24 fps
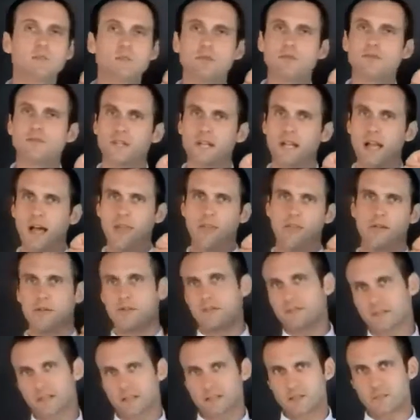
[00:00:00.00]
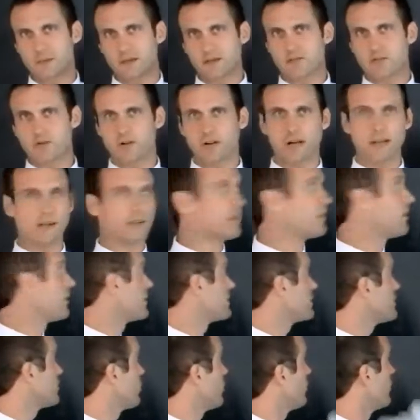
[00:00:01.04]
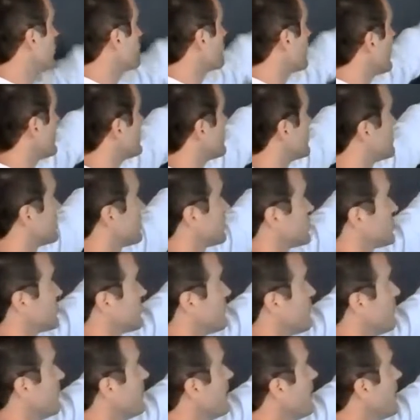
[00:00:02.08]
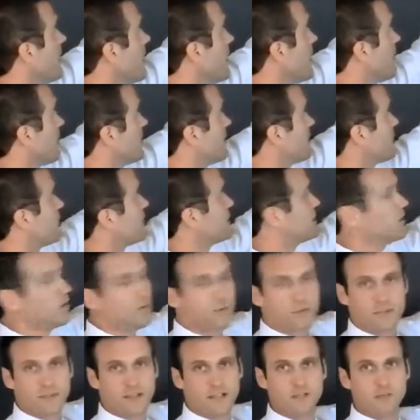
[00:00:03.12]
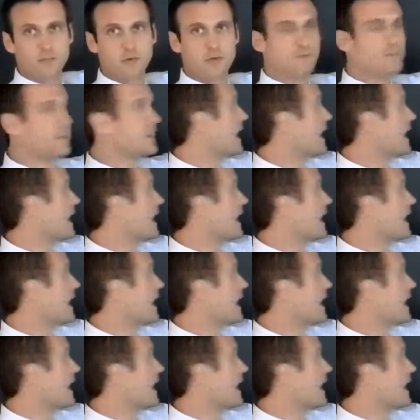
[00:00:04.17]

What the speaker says: move together. It's a special kind of collision we'll address in just a moment. But if the two things move